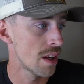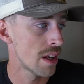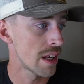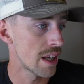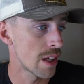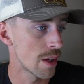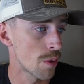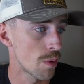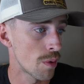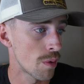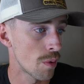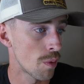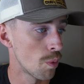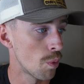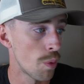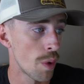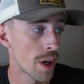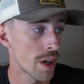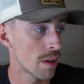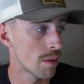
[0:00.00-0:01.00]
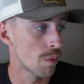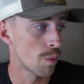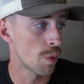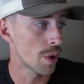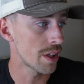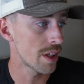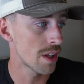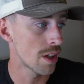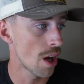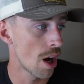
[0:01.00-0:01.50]
in what
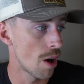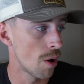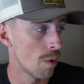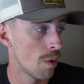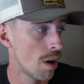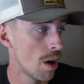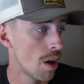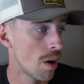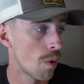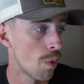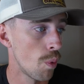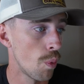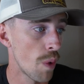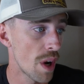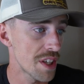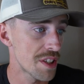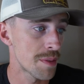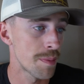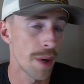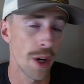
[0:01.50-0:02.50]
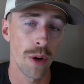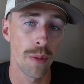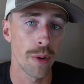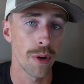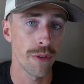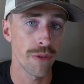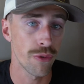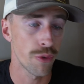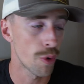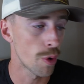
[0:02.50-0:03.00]
do you know? West
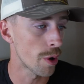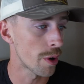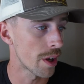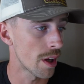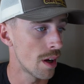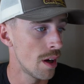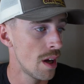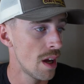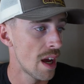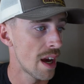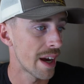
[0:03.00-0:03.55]
Melbourne, Florida.